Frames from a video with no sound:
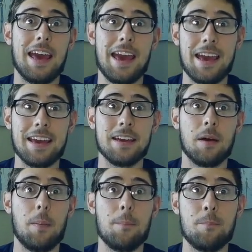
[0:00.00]
A
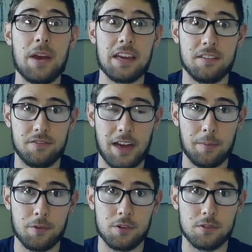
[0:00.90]
beta
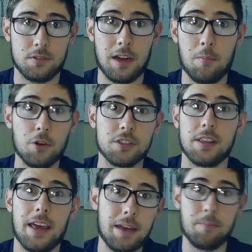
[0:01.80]
fibers. Now, most of
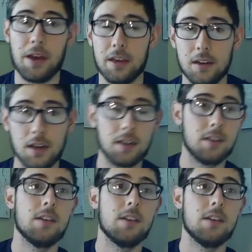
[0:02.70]
the A beta